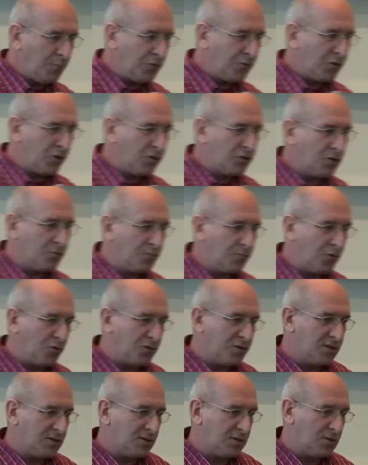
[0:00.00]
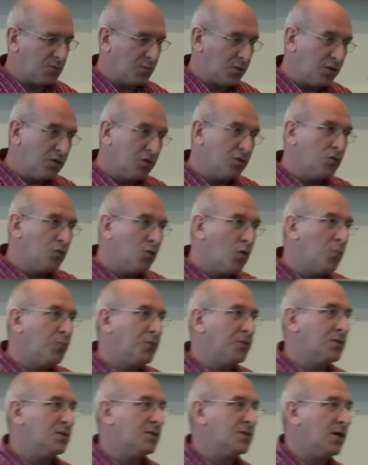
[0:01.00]
production processes when you do
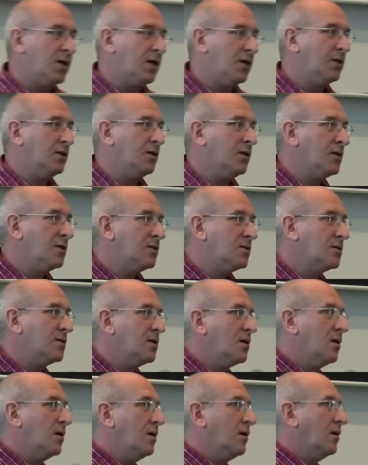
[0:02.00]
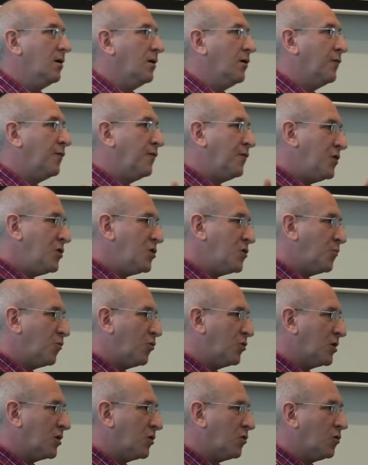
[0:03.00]
open design is a Finnish
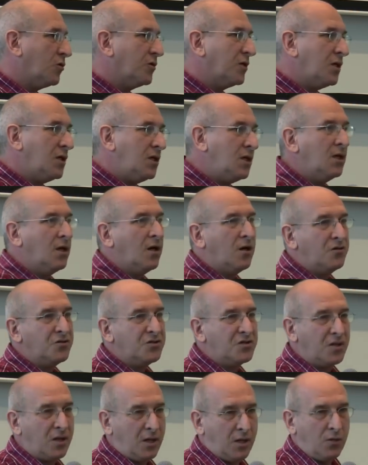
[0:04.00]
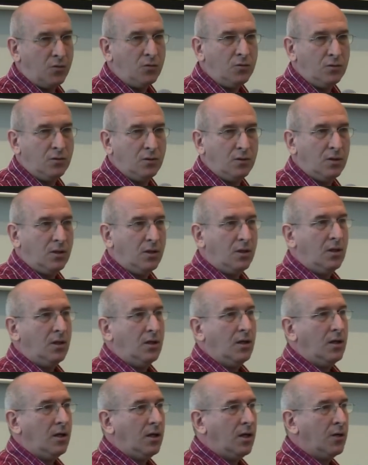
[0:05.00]
project called eCars Now.
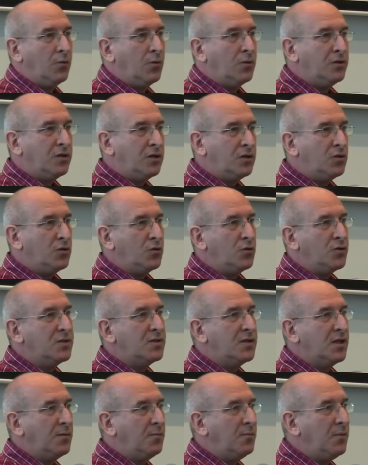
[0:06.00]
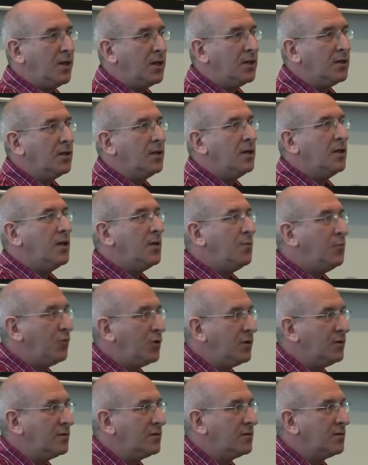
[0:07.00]
And what they do is they make
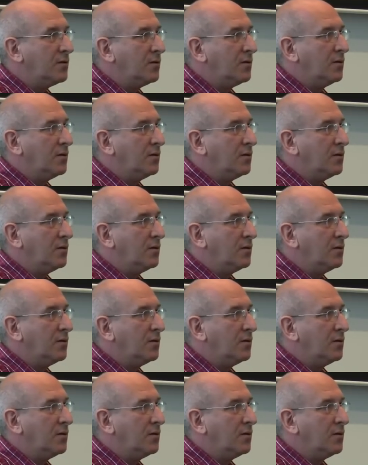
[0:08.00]
hybrid